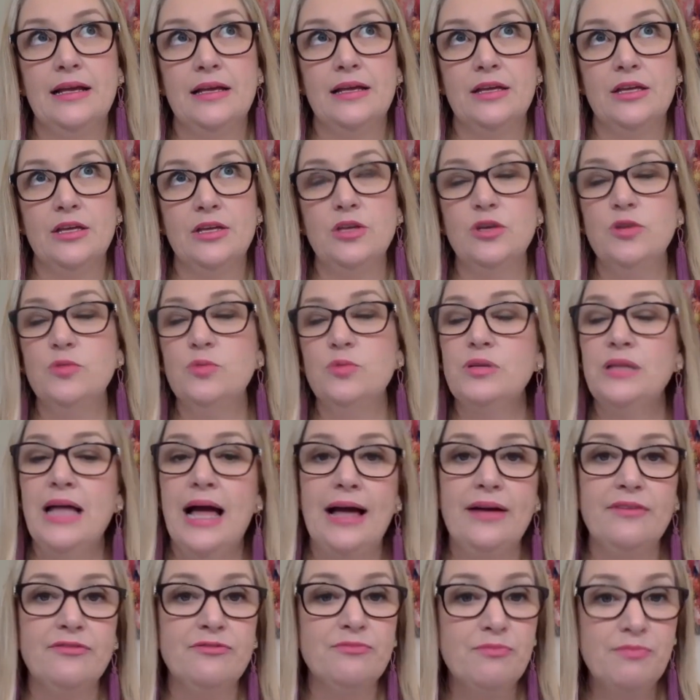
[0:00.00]
you will
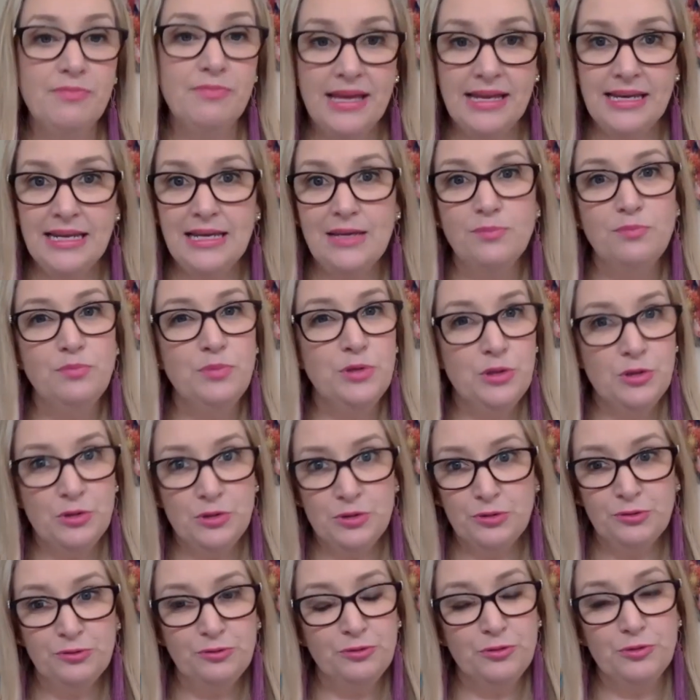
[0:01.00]
have many
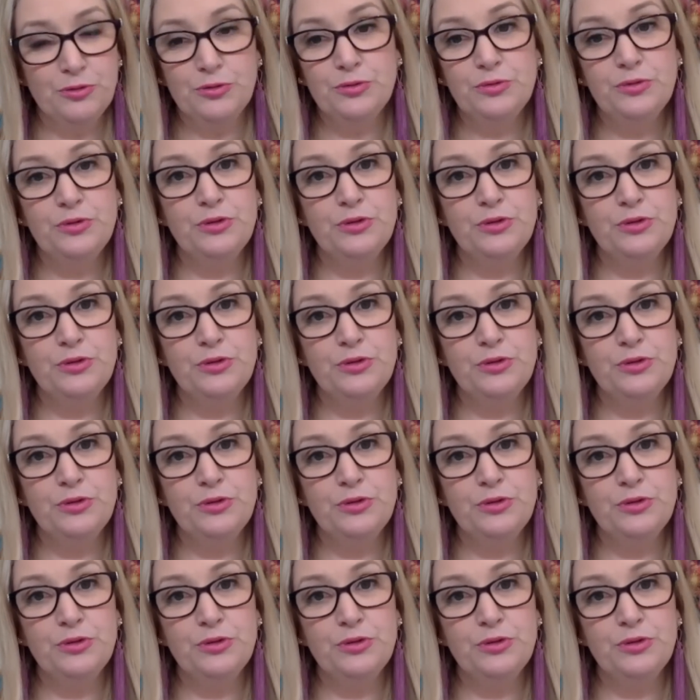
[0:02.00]
beautiful